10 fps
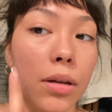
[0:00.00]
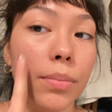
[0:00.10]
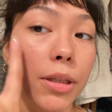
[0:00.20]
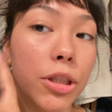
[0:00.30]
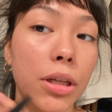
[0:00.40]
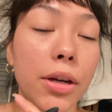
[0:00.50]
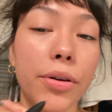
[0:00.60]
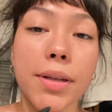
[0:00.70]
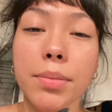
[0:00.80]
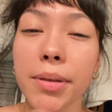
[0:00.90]
on my cheek
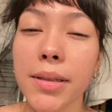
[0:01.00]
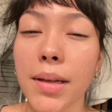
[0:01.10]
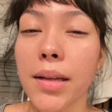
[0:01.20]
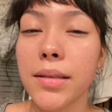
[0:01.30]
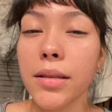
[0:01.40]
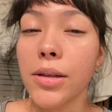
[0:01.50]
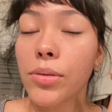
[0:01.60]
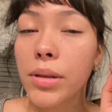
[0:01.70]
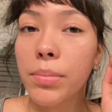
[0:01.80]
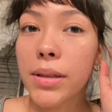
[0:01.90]
areas because that's the
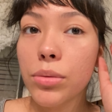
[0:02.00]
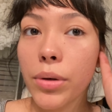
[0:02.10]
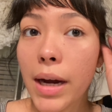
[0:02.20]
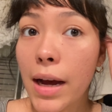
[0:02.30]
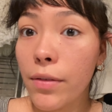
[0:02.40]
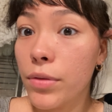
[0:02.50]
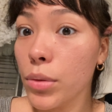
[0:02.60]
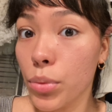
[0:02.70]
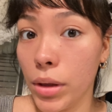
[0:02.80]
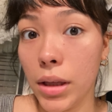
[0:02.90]
only place where I have
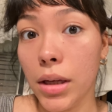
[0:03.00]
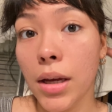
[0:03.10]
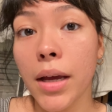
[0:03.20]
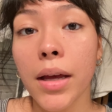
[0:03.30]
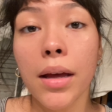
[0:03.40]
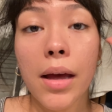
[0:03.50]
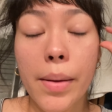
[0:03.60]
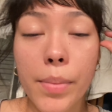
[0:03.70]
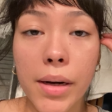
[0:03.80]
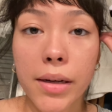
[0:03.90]
the really
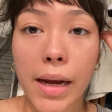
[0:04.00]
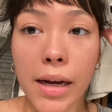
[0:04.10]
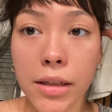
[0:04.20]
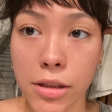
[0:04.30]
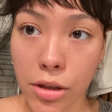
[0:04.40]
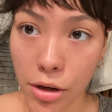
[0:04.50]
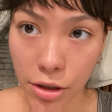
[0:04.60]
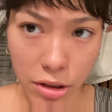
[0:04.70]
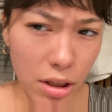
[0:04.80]
embedded acne scars.